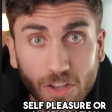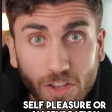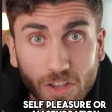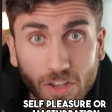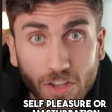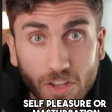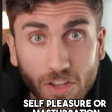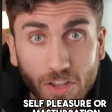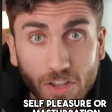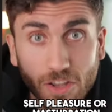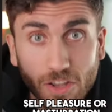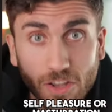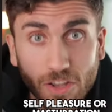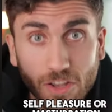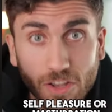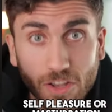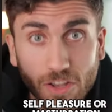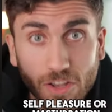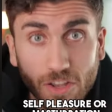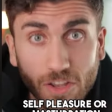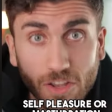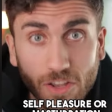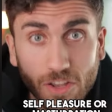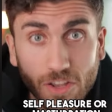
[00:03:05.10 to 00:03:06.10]

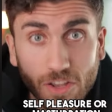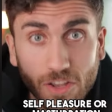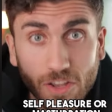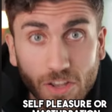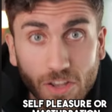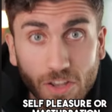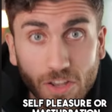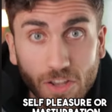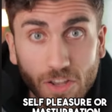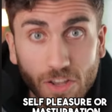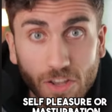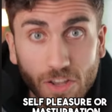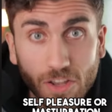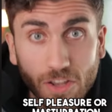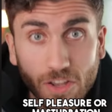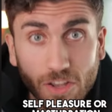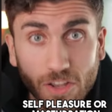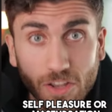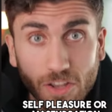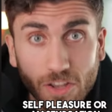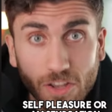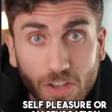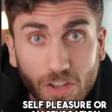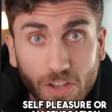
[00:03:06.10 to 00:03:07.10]

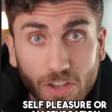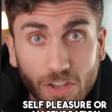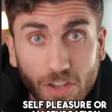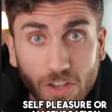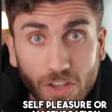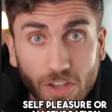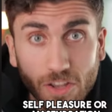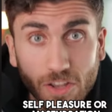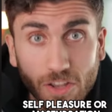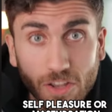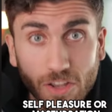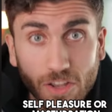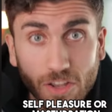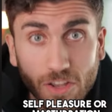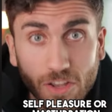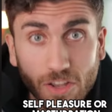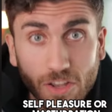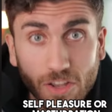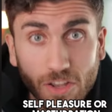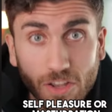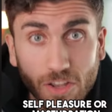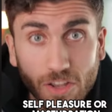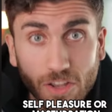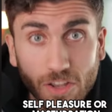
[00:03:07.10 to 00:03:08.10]

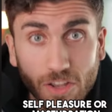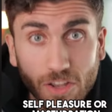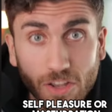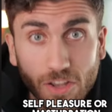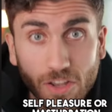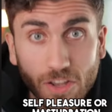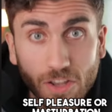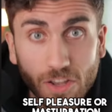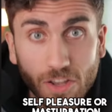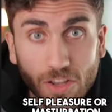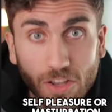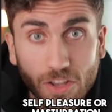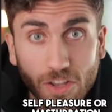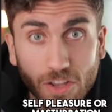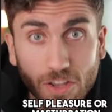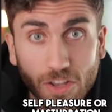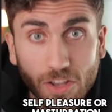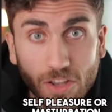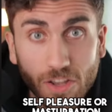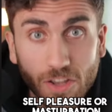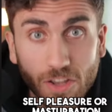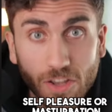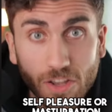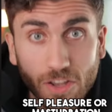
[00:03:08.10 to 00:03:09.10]

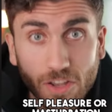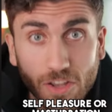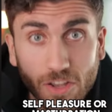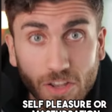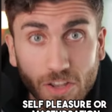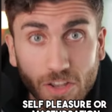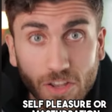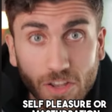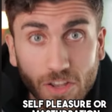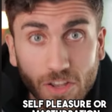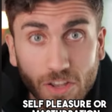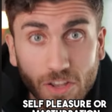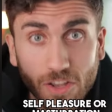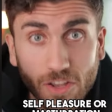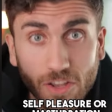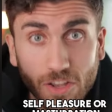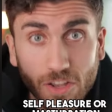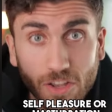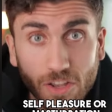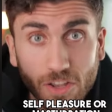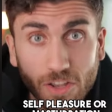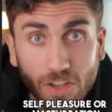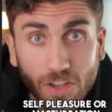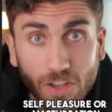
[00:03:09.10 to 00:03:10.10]

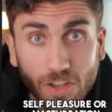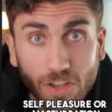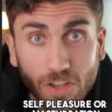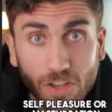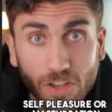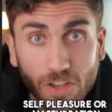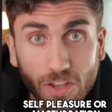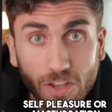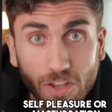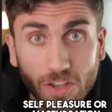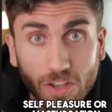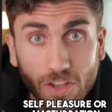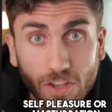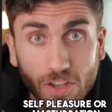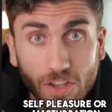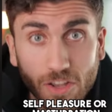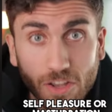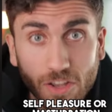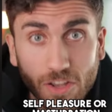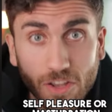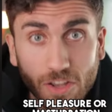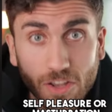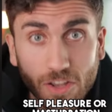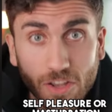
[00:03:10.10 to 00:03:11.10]

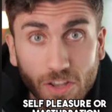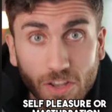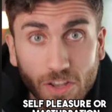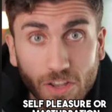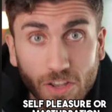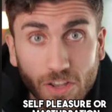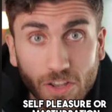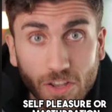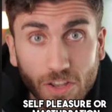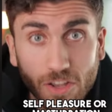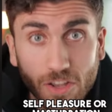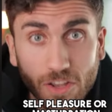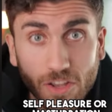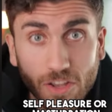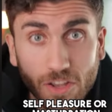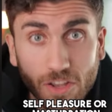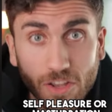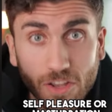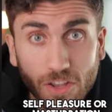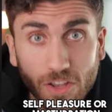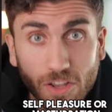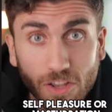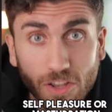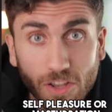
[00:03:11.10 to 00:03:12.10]

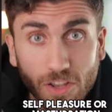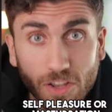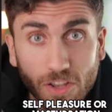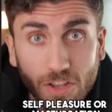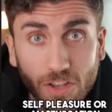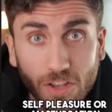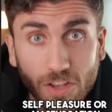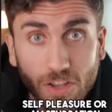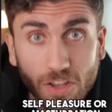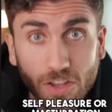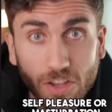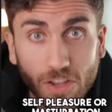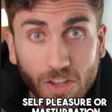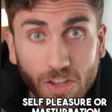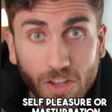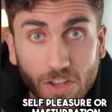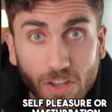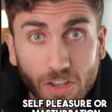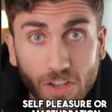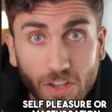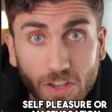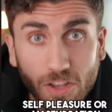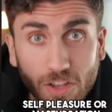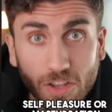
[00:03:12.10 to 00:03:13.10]
This person isn't speaking.